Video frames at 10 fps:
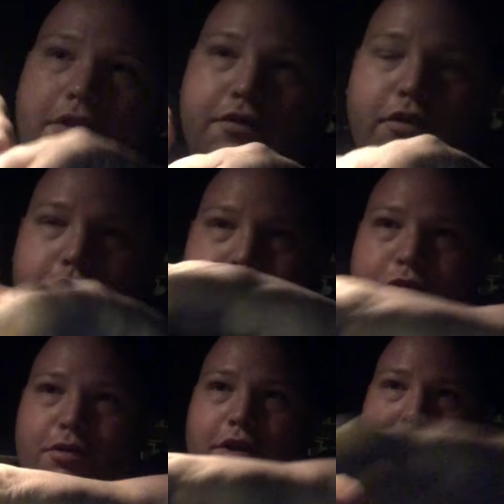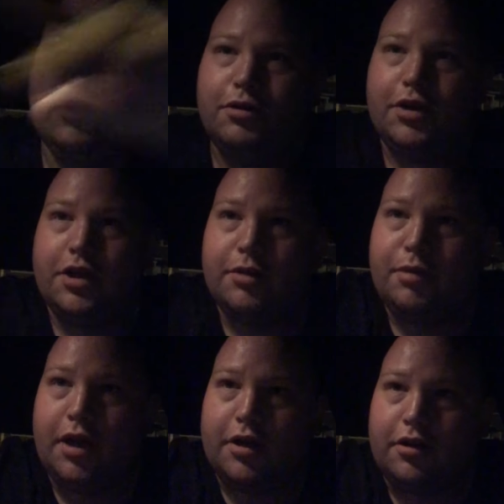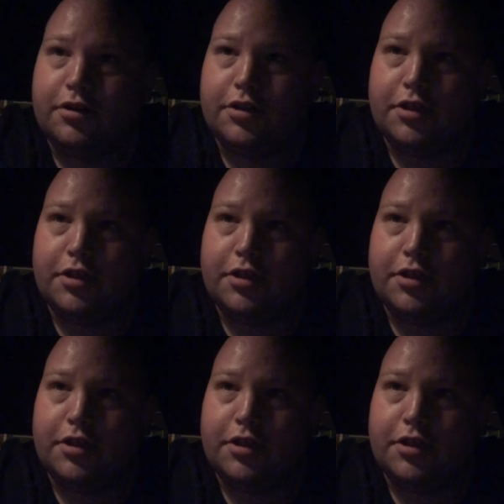as far as re-gluing it back onto